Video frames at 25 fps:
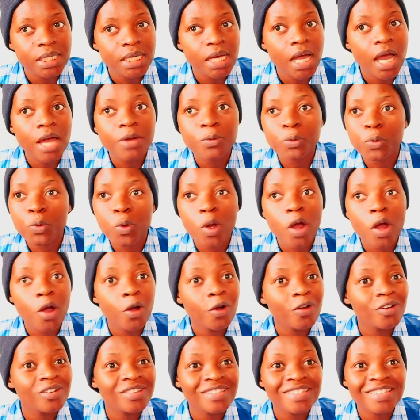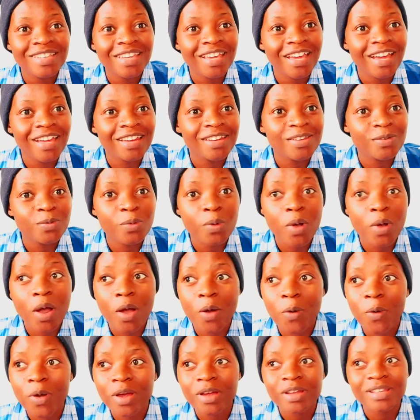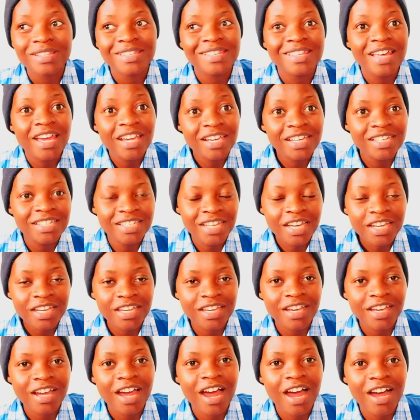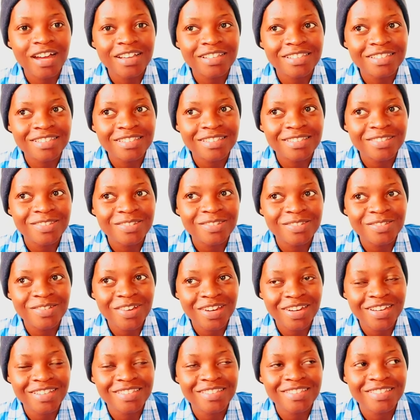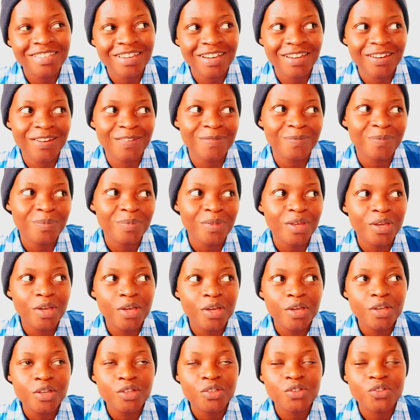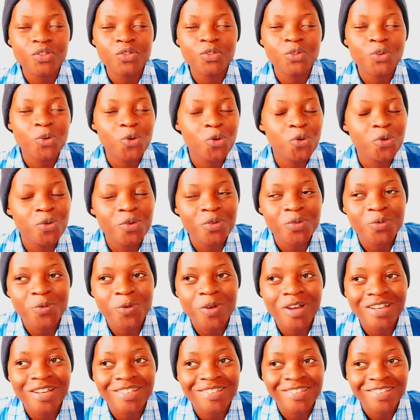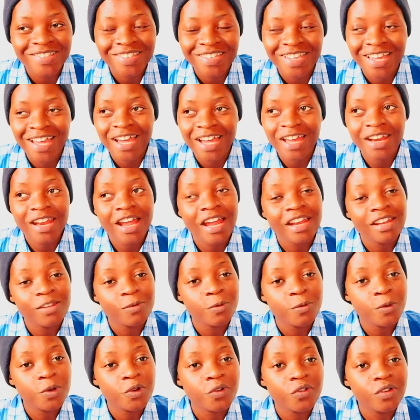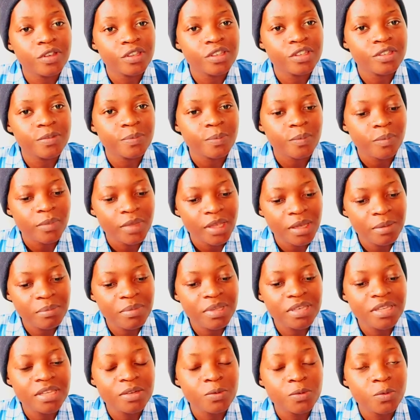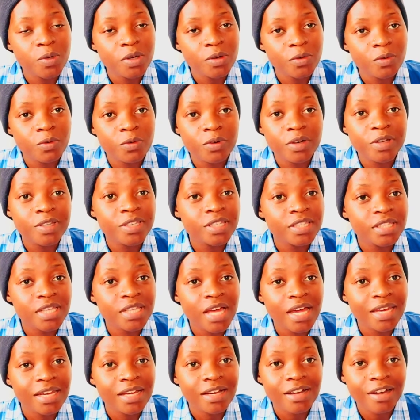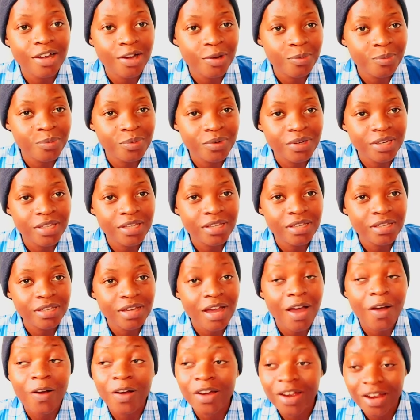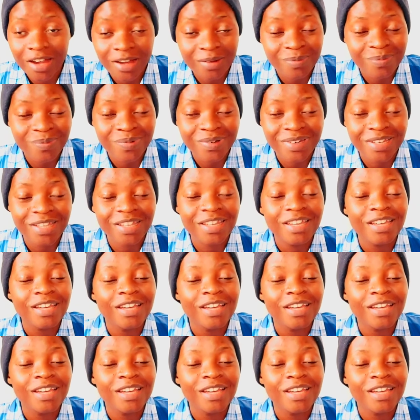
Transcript: and we were all scared. Wow, they taking us. You understand? So we were so scared, and we reached made it when we reached at a company, our company.